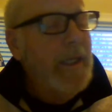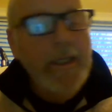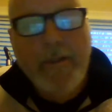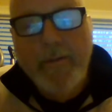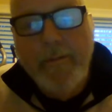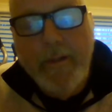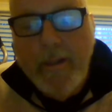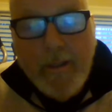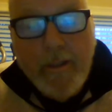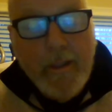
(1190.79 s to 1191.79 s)
And
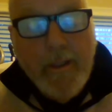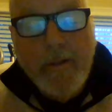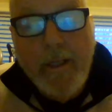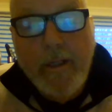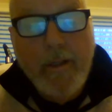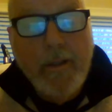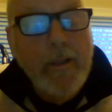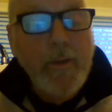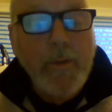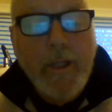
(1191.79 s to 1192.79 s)
he
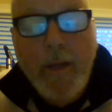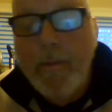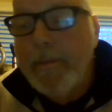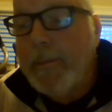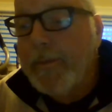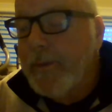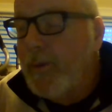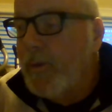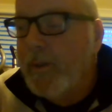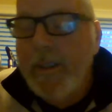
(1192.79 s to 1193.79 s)
deals with common people
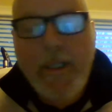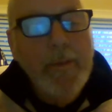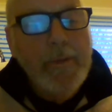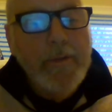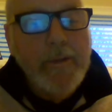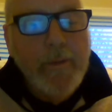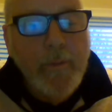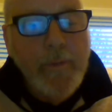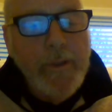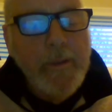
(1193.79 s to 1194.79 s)
too, but just a
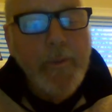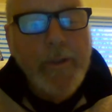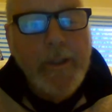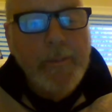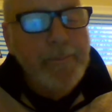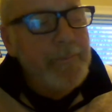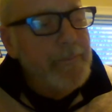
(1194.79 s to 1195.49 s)
really, really